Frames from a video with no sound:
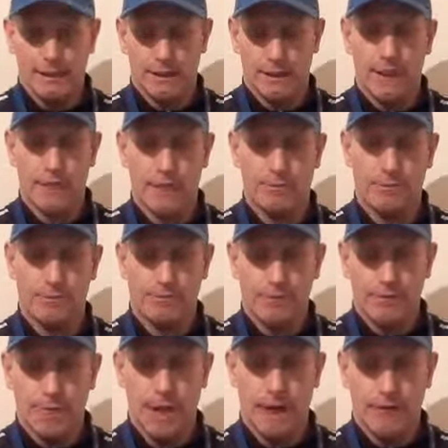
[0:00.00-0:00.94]
this
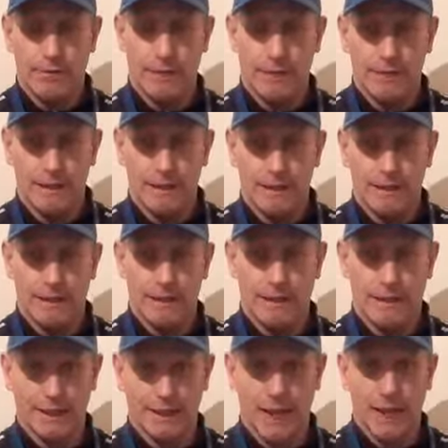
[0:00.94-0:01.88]
bit of
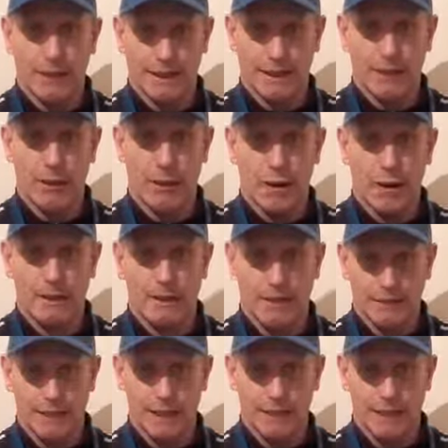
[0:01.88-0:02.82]
information, the guilty knowledge
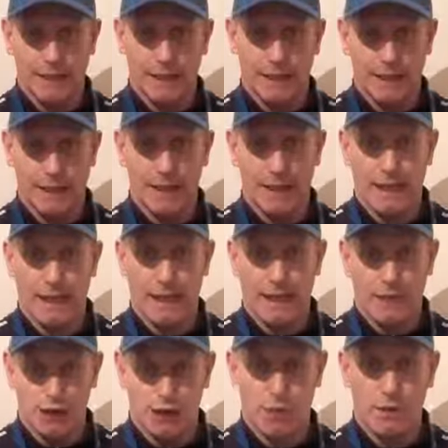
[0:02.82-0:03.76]
I've gave you tonight,
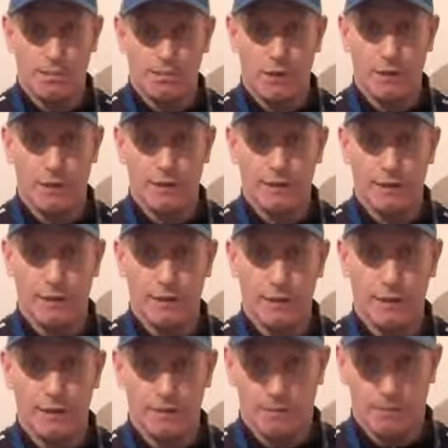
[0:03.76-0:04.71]
is so important
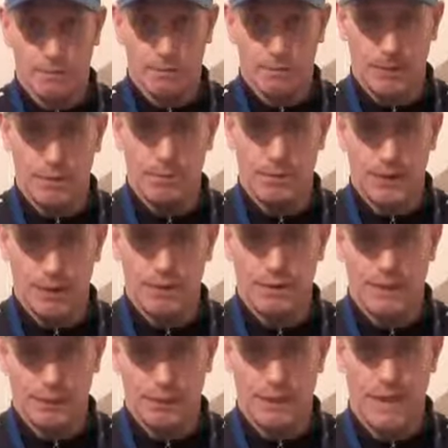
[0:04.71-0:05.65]
for the people to
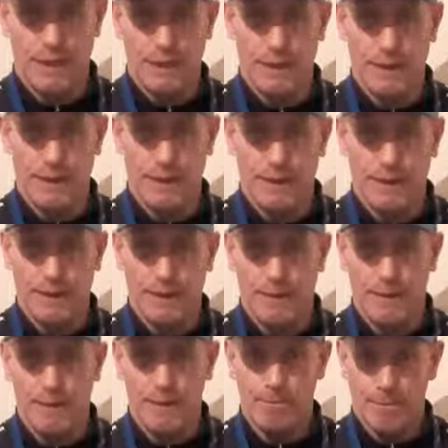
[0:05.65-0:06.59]
understand.
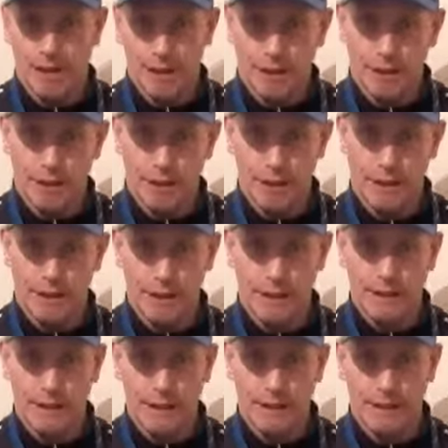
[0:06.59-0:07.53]
And this just
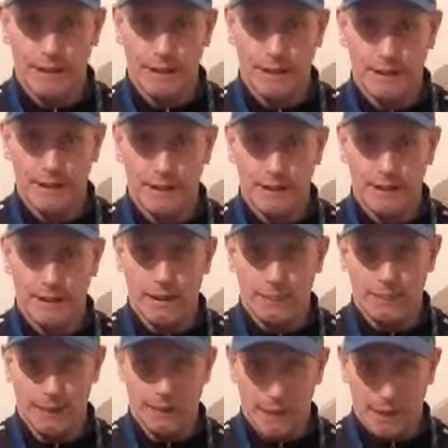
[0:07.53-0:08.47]
doesn't affect
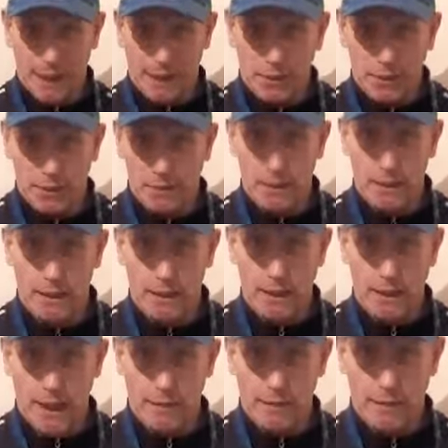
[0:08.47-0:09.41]
myself,
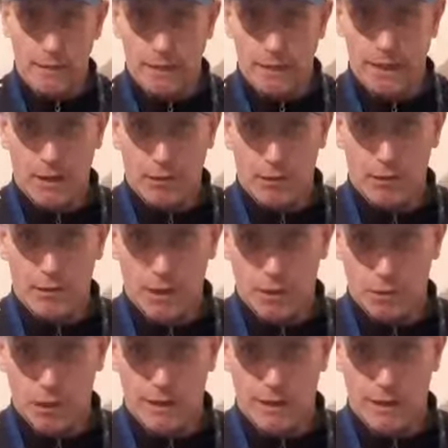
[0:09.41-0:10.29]
every man or woman that's